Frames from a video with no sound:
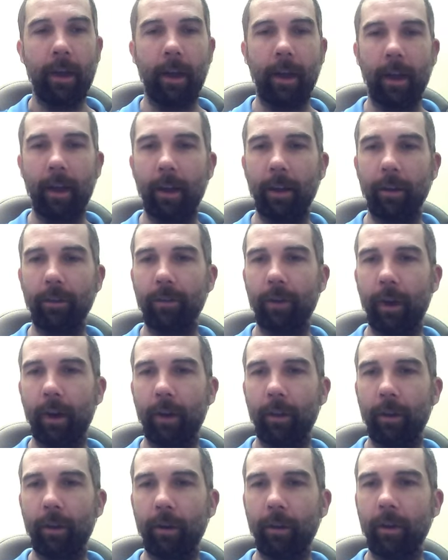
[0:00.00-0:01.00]
Uh, it's
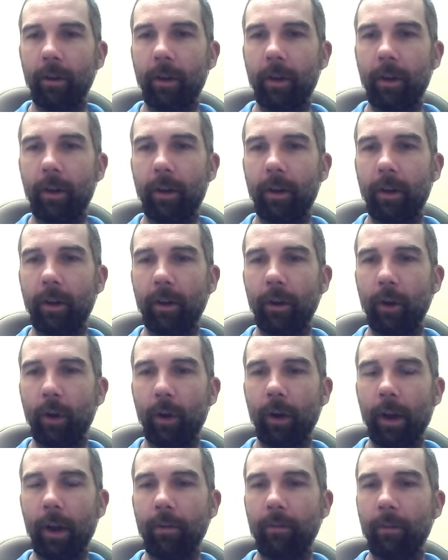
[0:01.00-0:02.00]
either, you
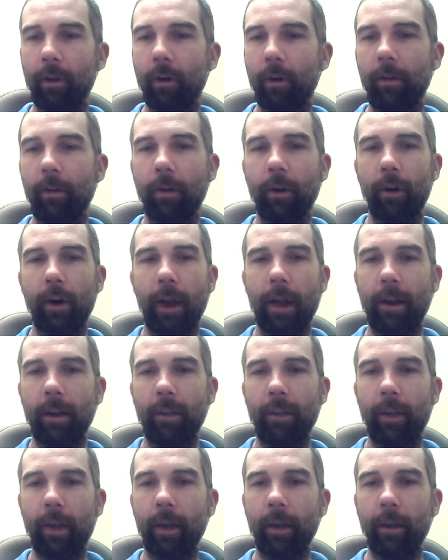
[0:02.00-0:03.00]
know, kind of a love it or hate
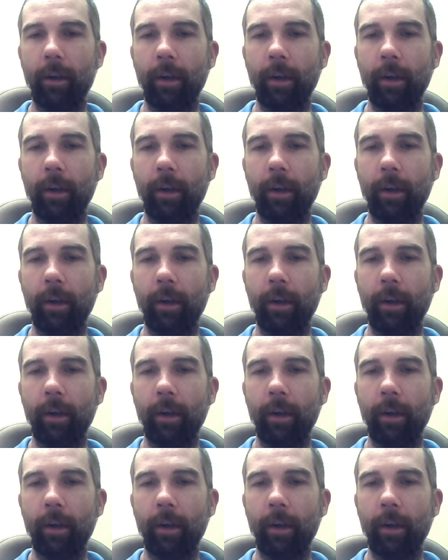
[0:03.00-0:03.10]
it thing.